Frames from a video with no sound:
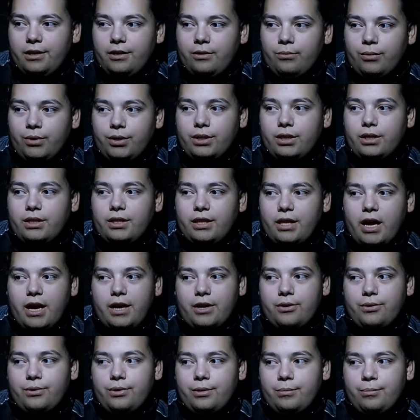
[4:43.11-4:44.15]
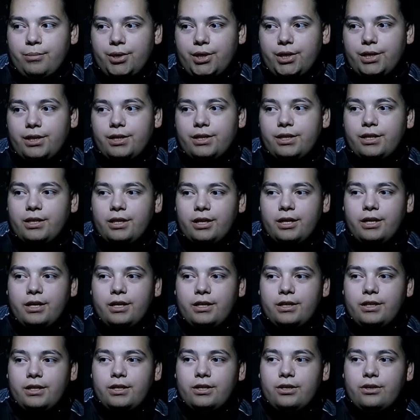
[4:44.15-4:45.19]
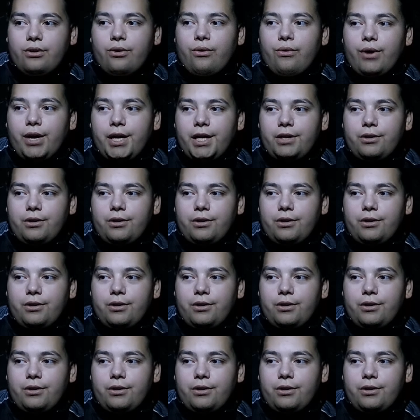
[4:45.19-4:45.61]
Well, not that good, but I